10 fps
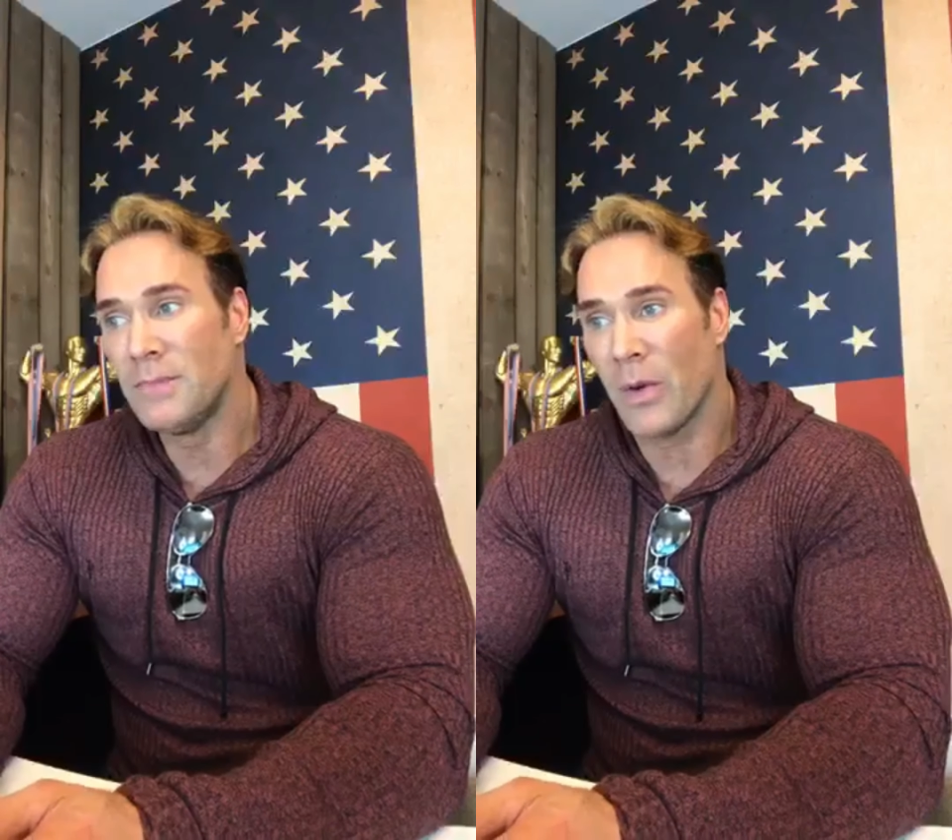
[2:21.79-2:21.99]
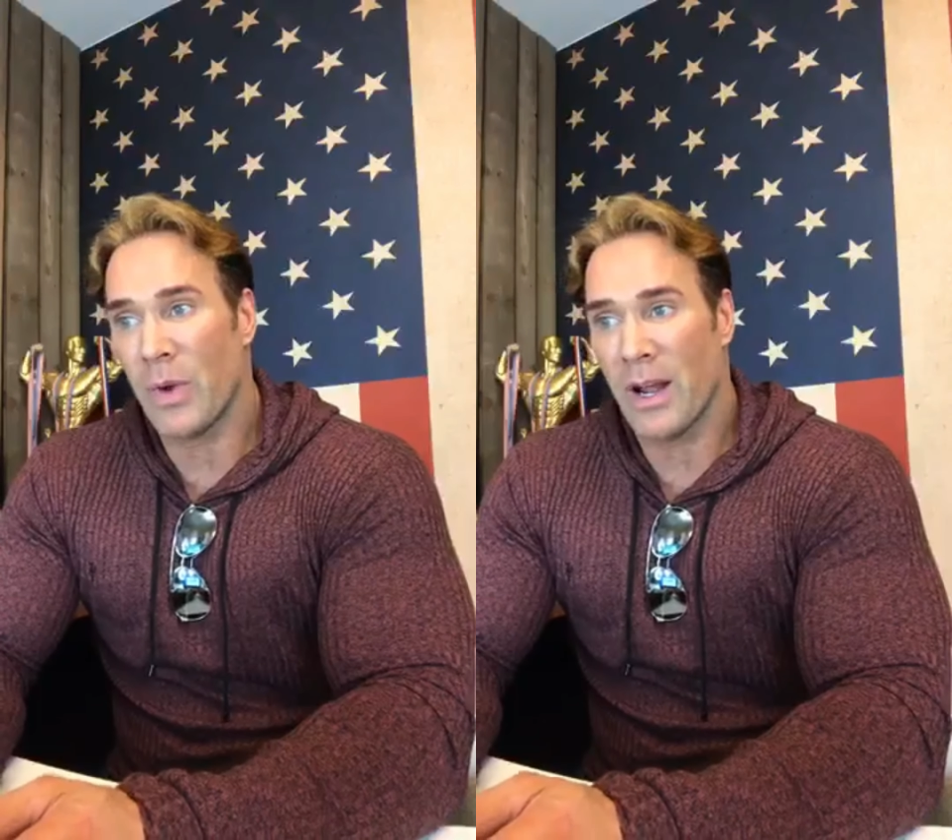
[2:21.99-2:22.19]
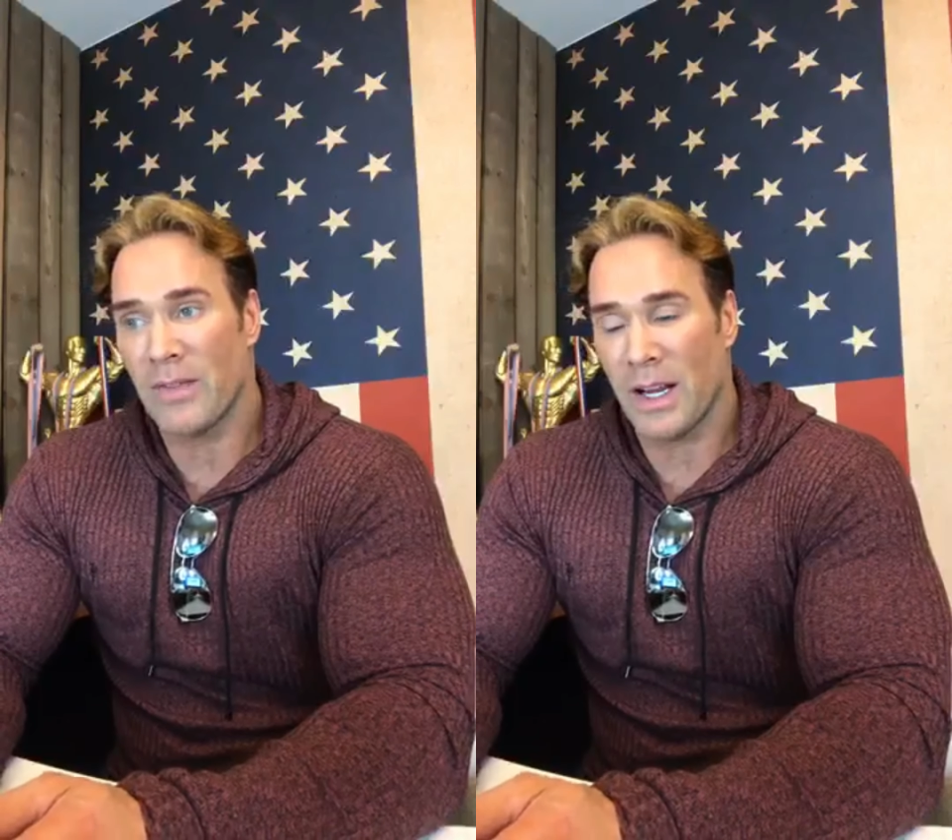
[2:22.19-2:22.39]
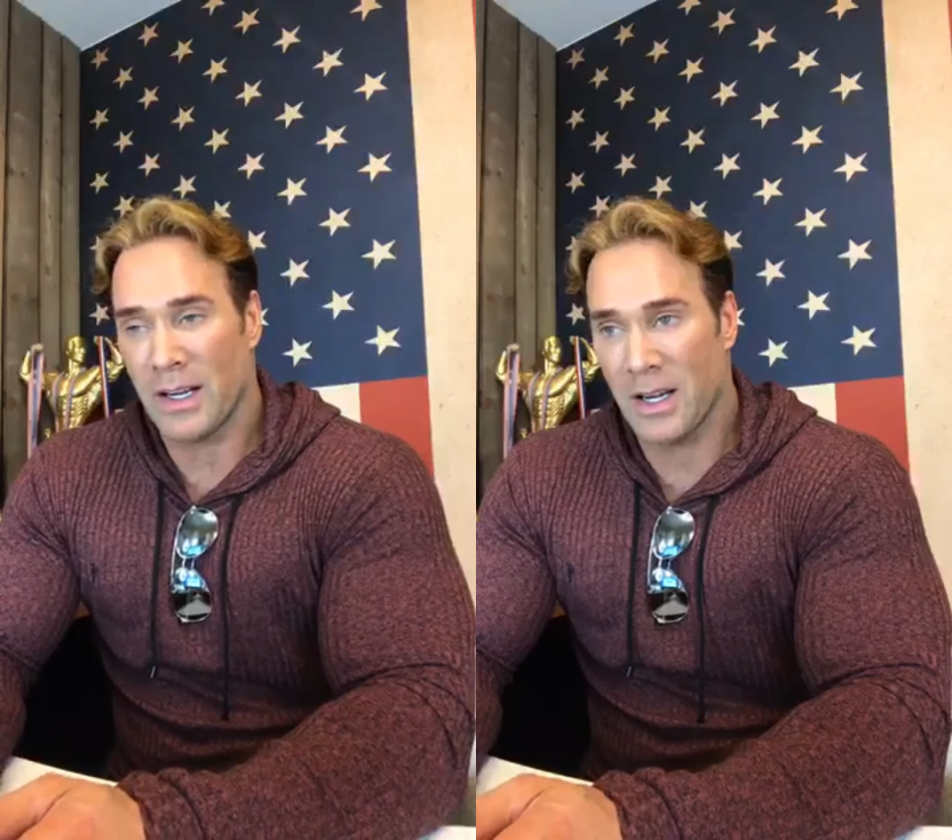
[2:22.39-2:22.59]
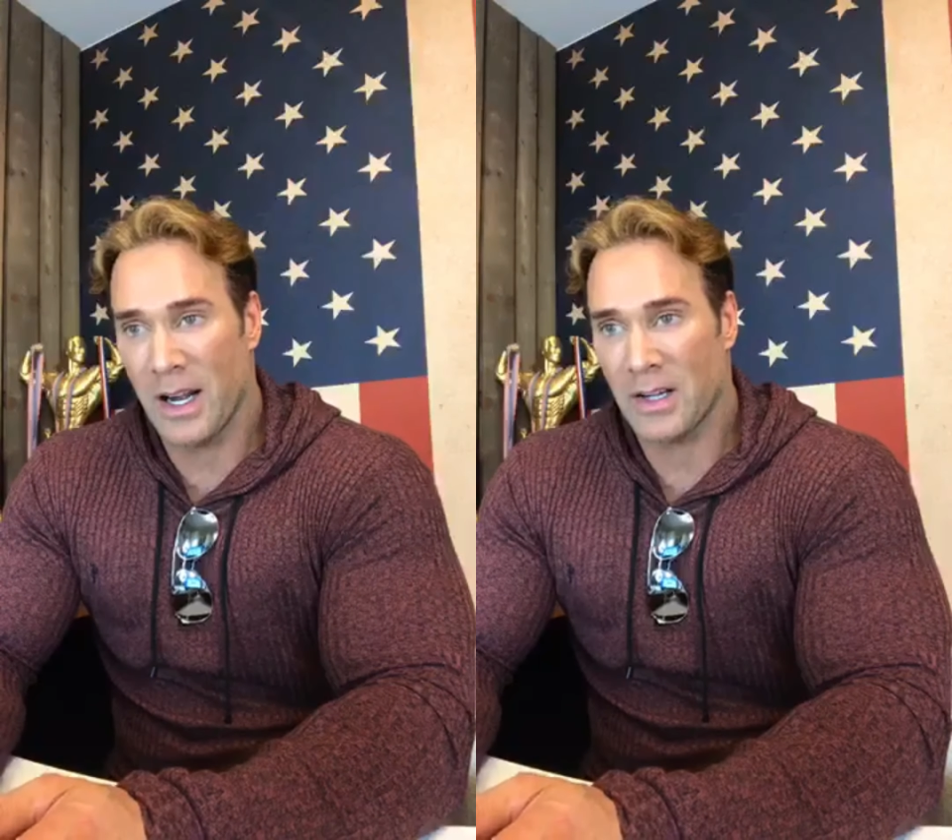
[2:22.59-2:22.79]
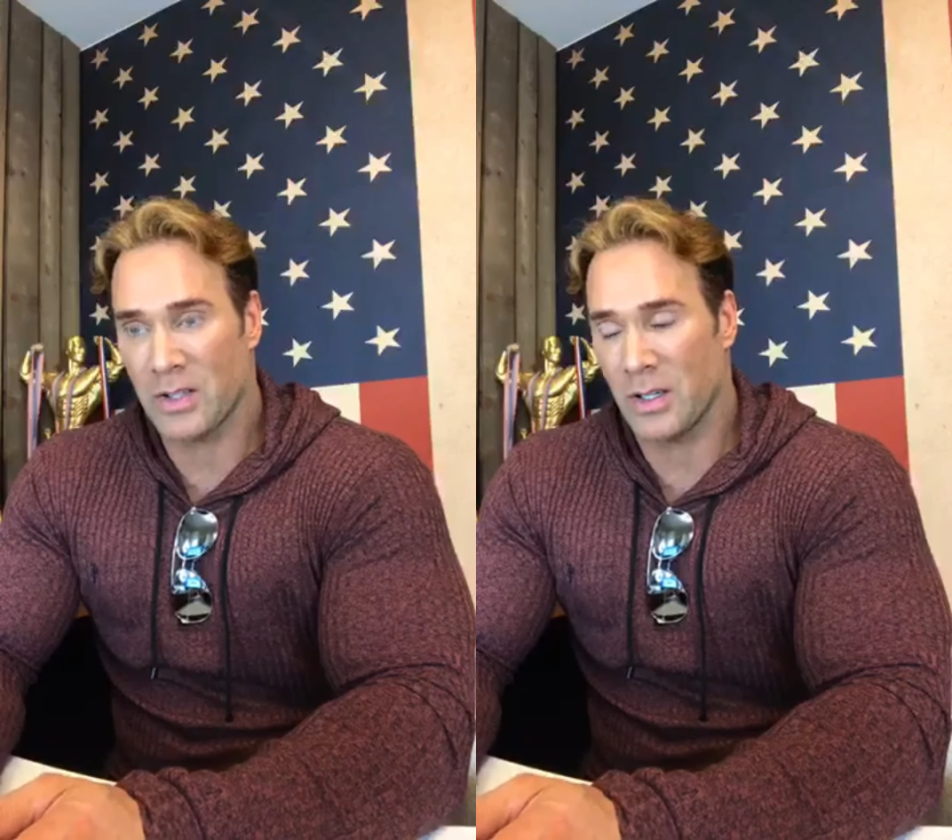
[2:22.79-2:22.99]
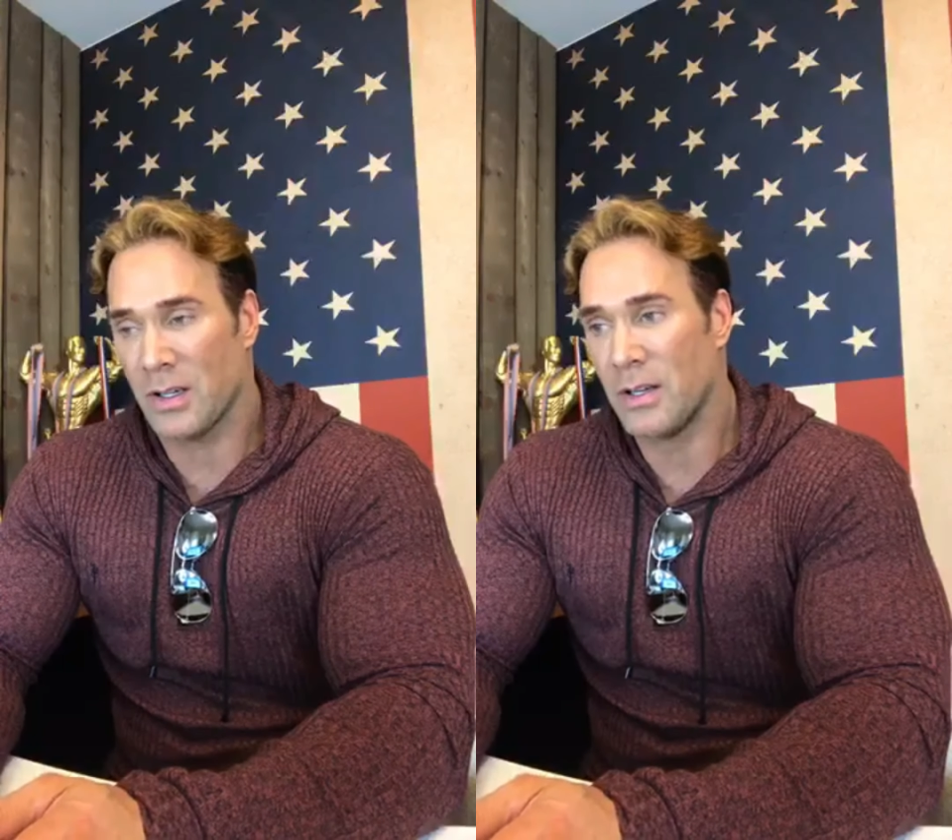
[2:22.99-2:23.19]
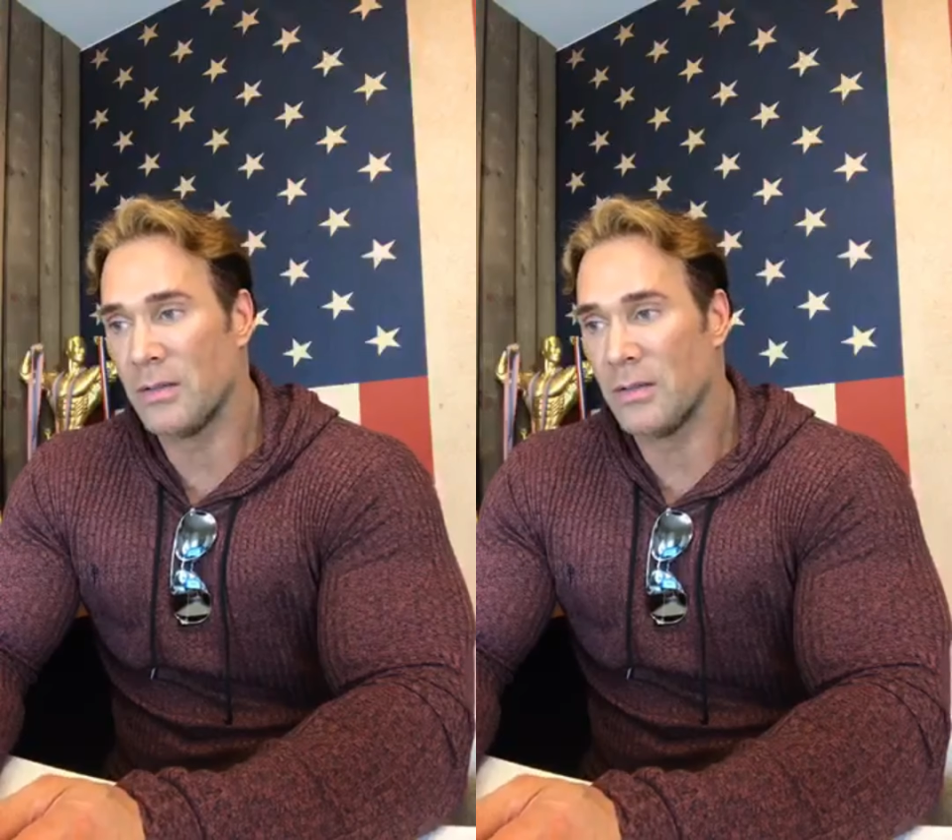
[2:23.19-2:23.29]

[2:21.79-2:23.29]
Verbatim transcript: and we have that connection.